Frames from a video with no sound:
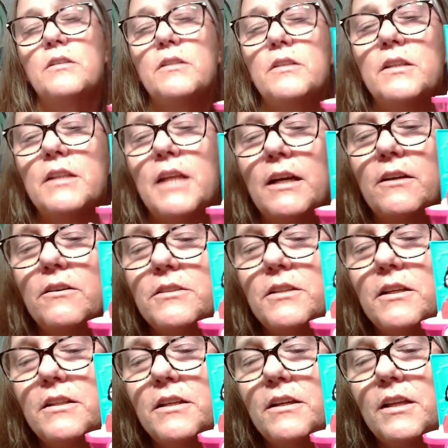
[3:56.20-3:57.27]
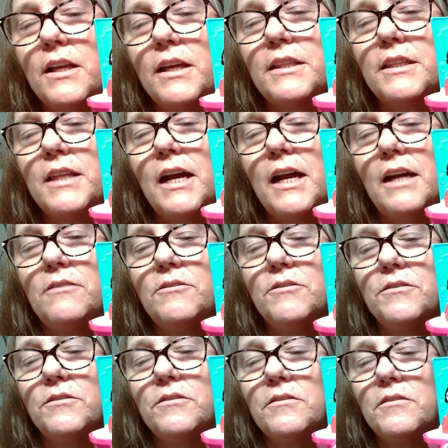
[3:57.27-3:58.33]
then that goes on there like that.
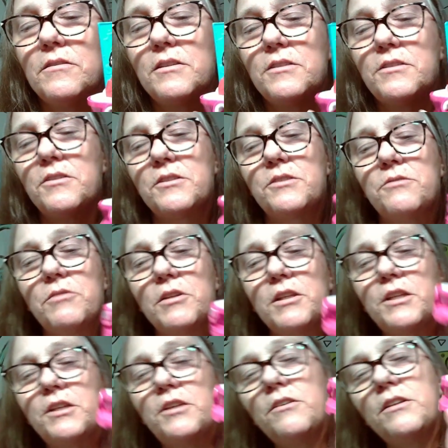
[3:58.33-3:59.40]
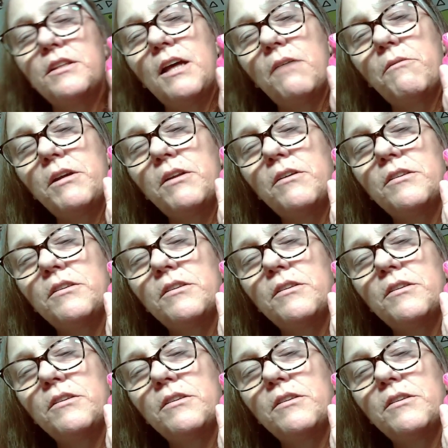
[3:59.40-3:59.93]
And so it's really cute, and that way you don't